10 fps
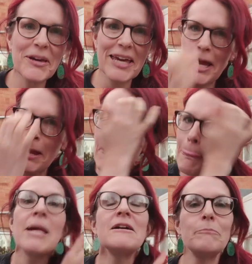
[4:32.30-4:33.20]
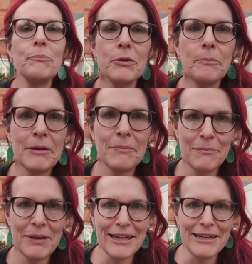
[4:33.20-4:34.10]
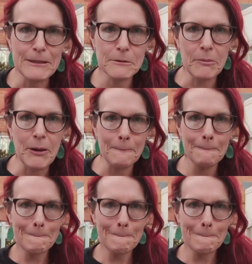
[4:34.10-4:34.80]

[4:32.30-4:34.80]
okay, don't be a baby, Ellie. Come on.